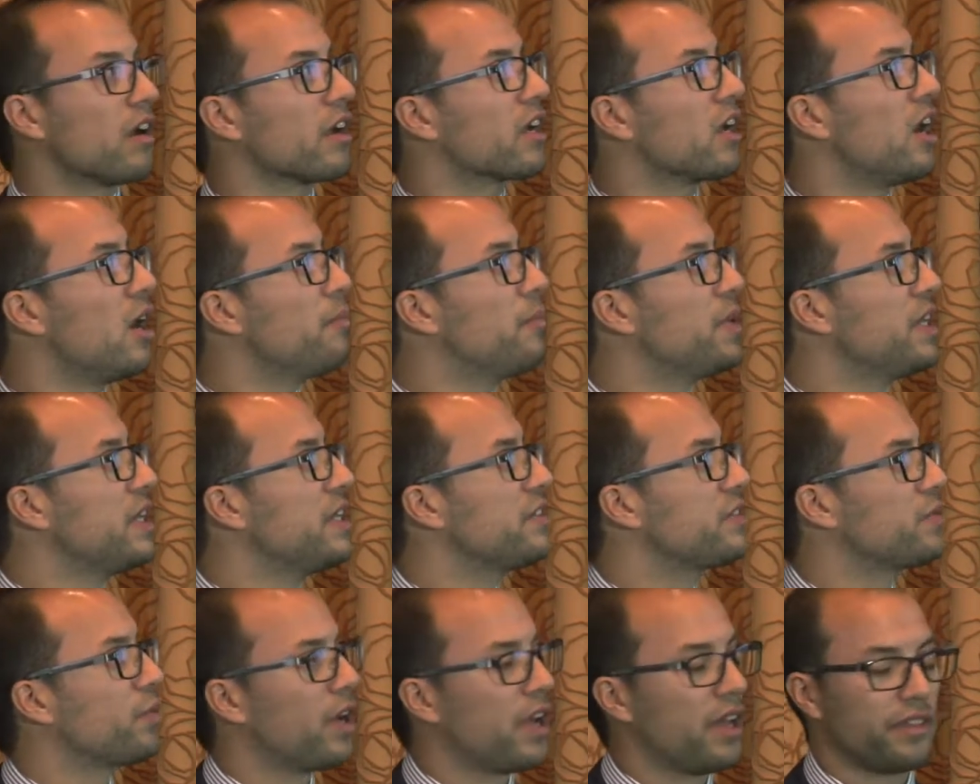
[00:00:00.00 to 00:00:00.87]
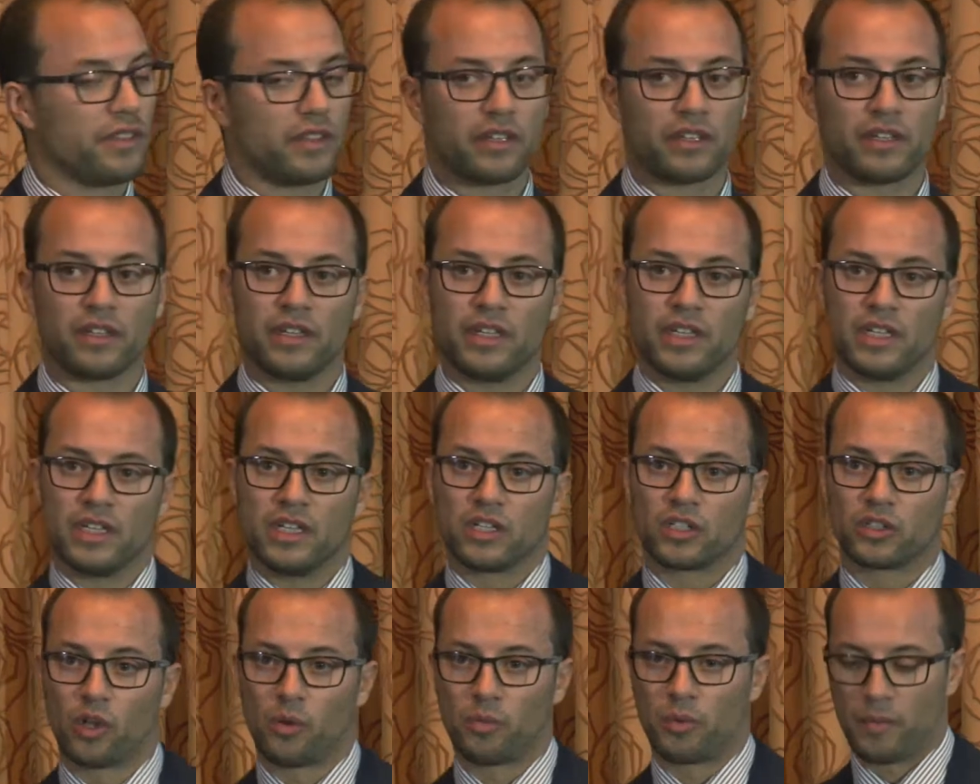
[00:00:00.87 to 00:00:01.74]
companies, where in the
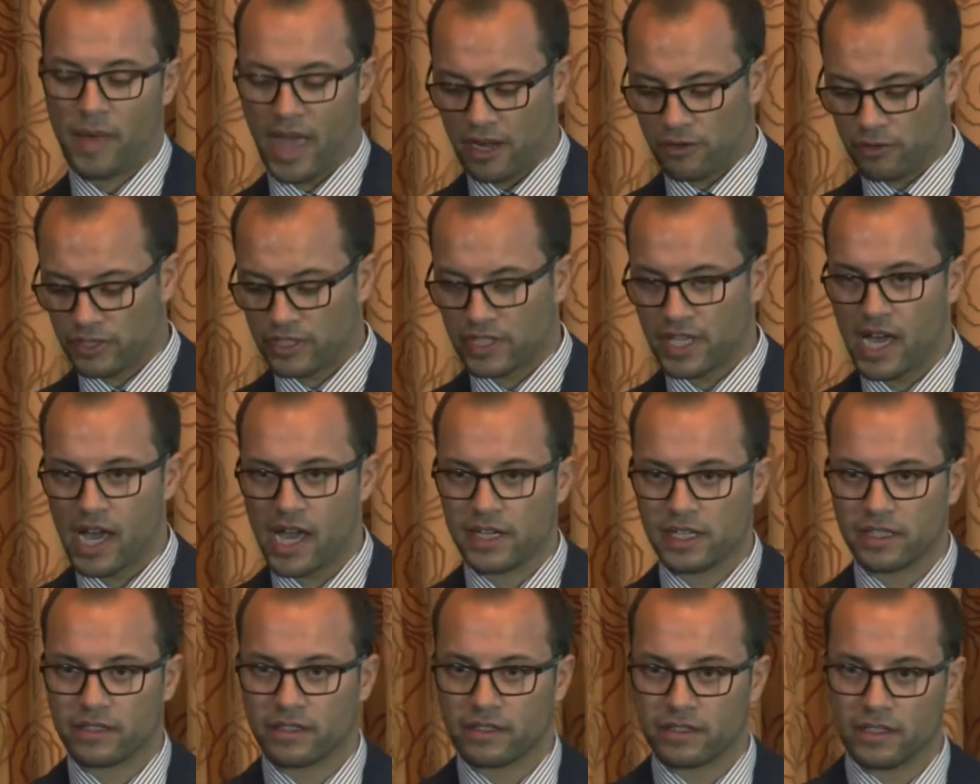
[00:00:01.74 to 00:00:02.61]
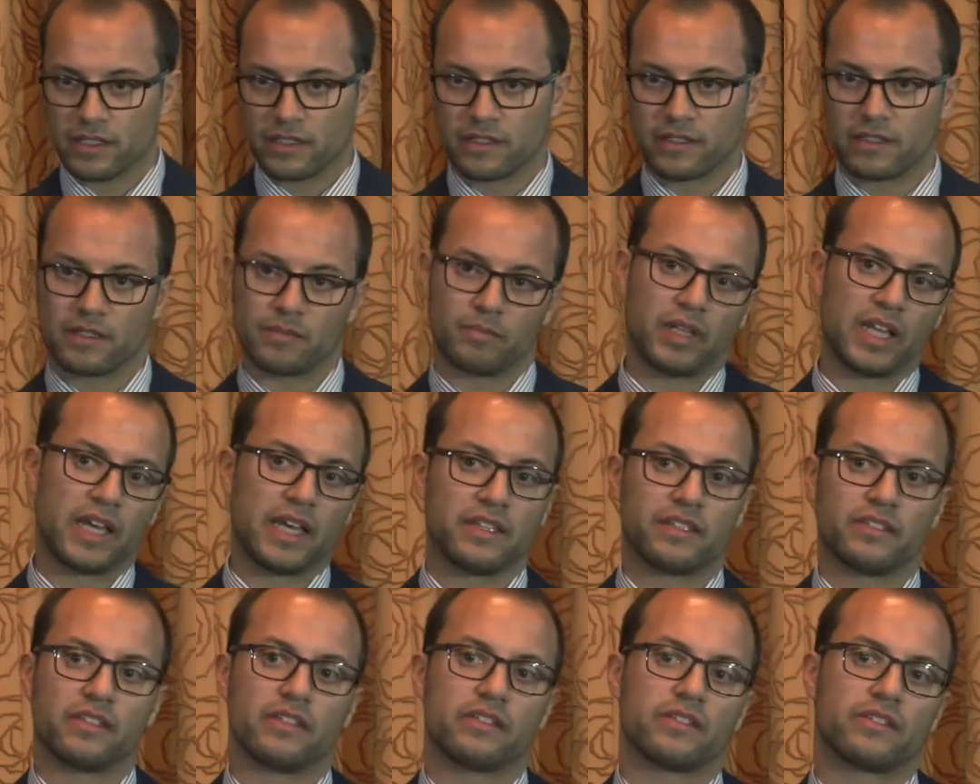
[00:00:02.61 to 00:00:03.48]
global macro side, it's
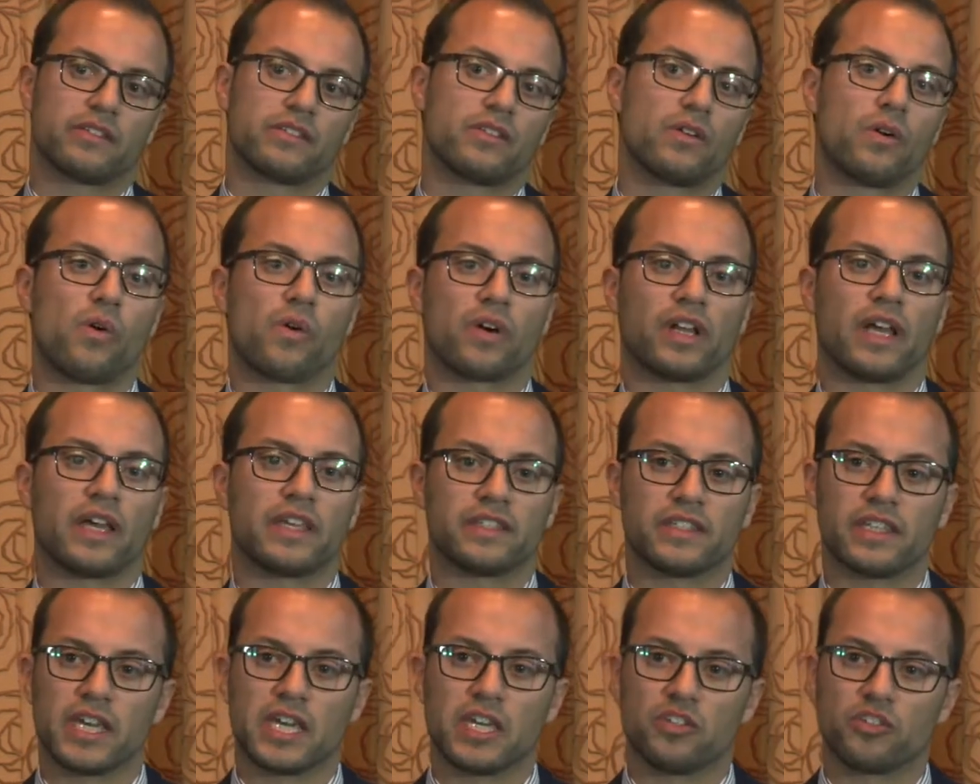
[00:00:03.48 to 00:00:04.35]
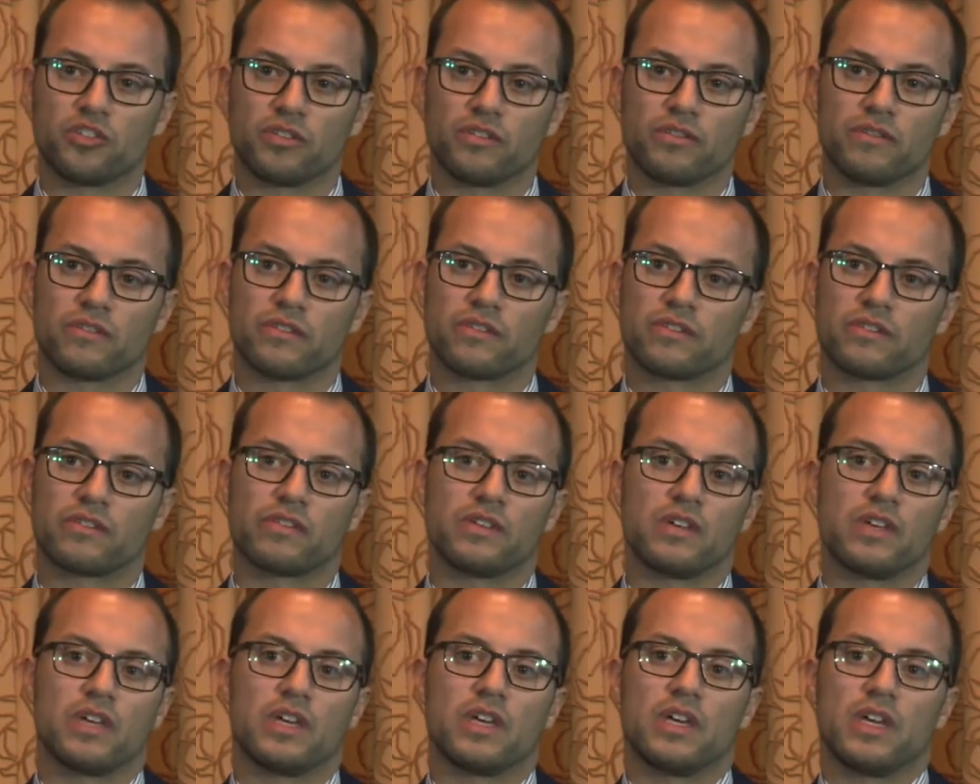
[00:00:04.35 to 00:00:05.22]
places,
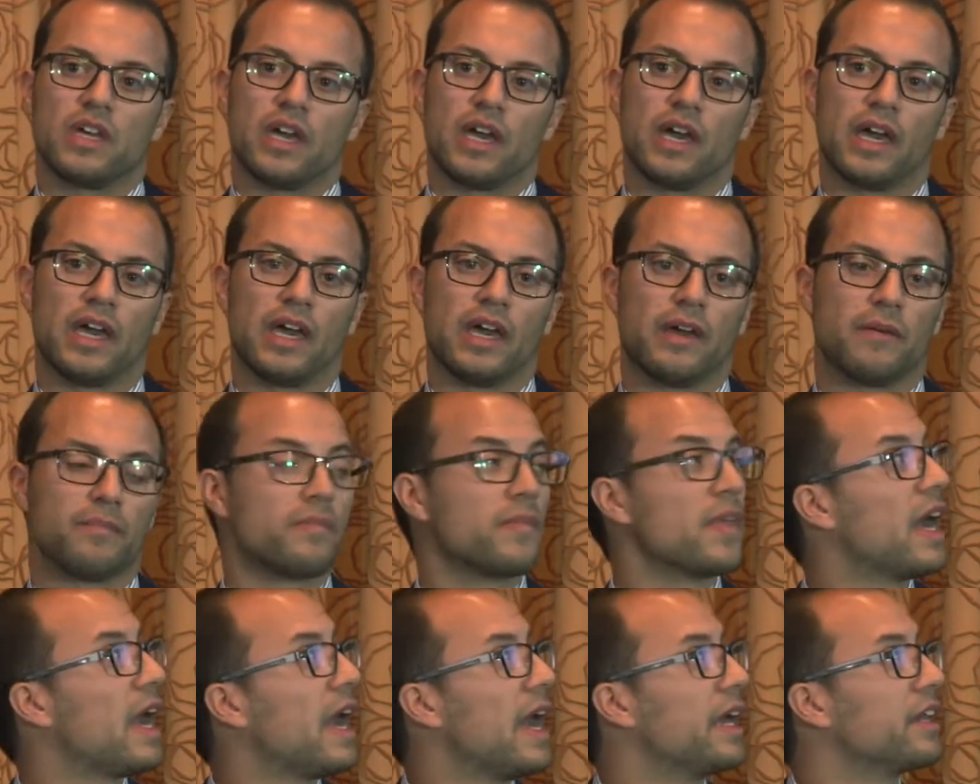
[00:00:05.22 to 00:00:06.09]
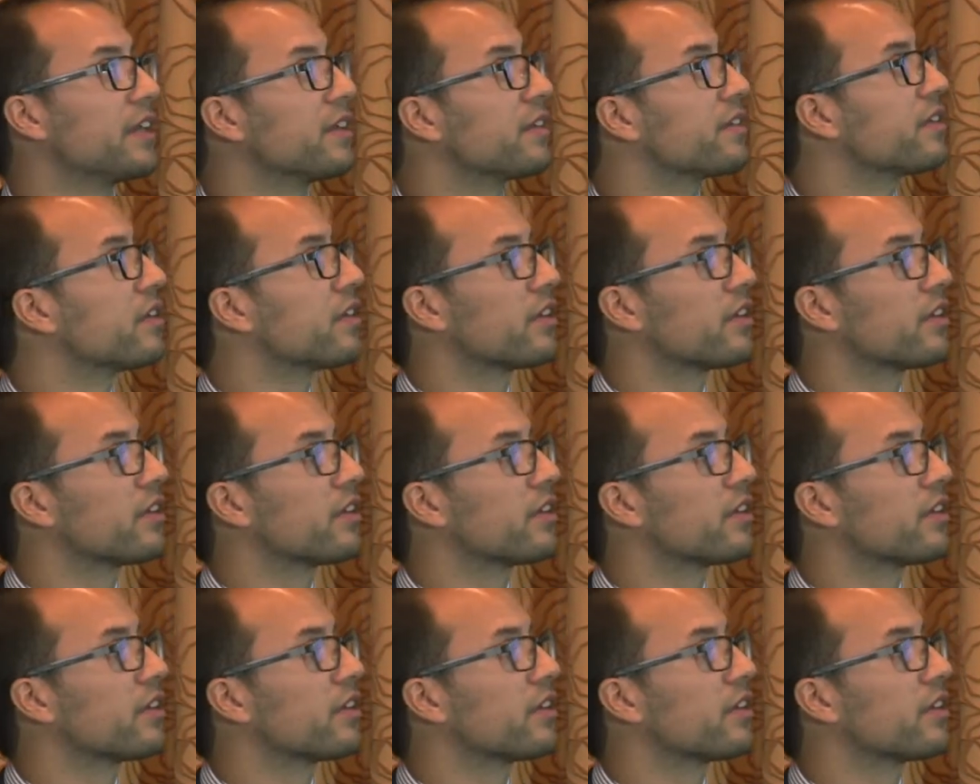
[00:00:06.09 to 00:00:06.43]
organizations, and